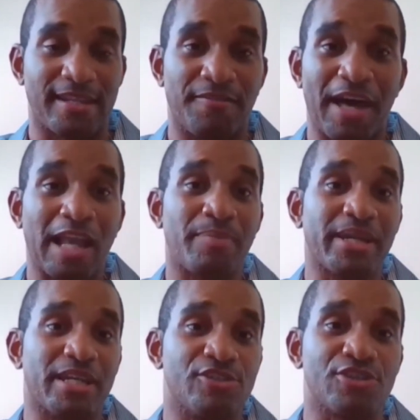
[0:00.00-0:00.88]

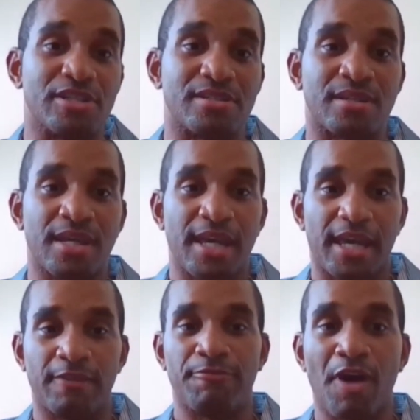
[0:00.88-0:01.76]
developing an interest
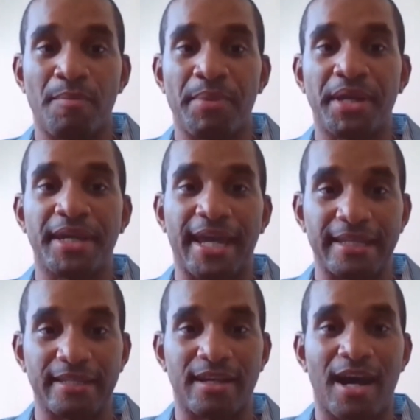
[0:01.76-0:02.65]
in farming
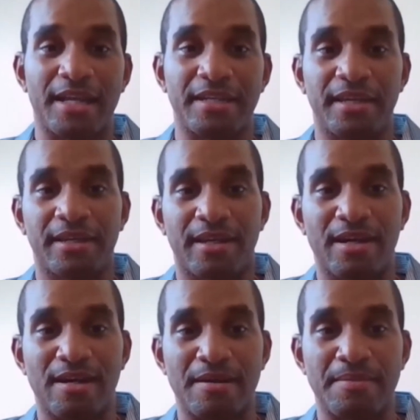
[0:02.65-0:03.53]
and in gardening
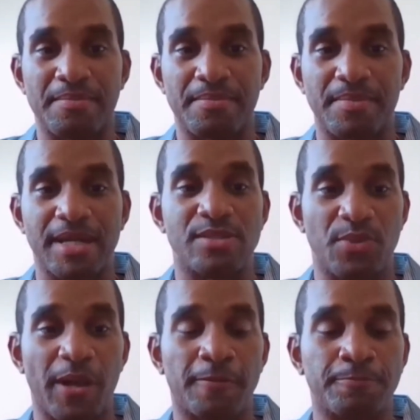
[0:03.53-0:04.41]
as
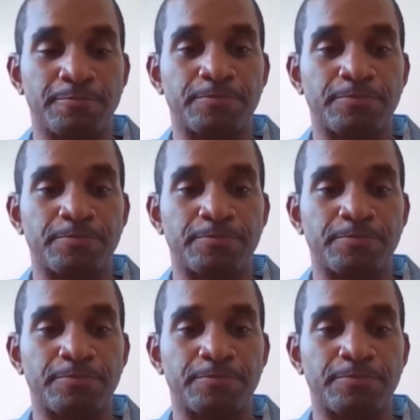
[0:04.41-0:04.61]
well.